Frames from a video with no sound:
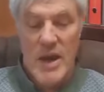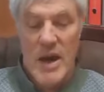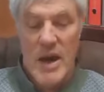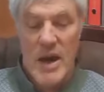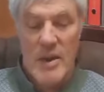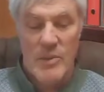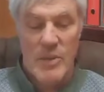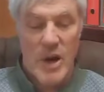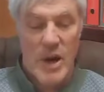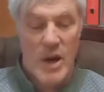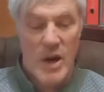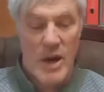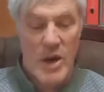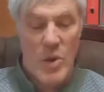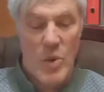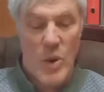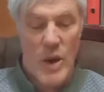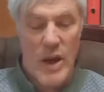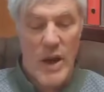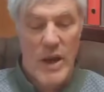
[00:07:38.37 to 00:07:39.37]
"I'm going
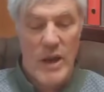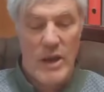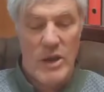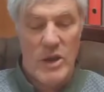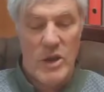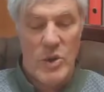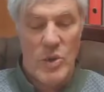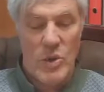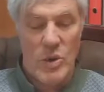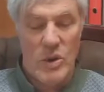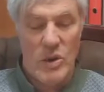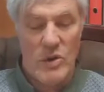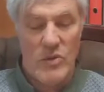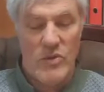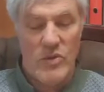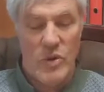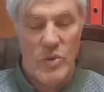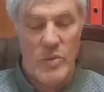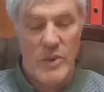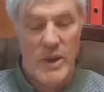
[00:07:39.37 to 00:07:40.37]
away and you will look
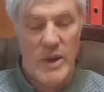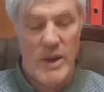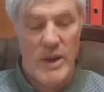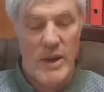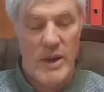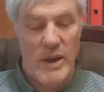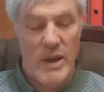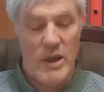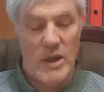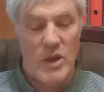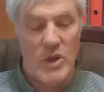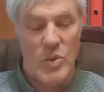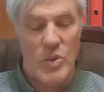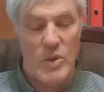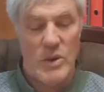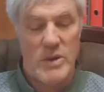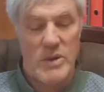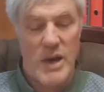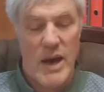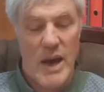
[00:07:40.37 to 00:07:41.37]
for me and you
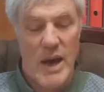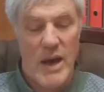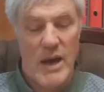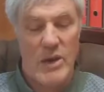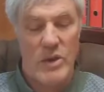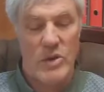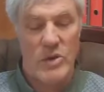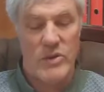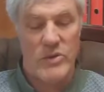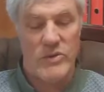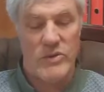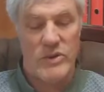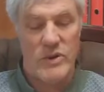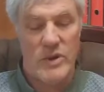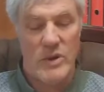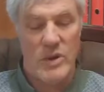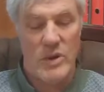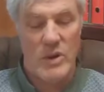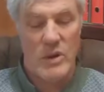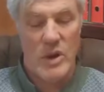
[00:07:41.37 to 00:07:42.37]
will die in your
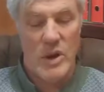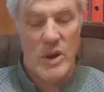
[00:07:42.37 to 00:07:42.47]
sin.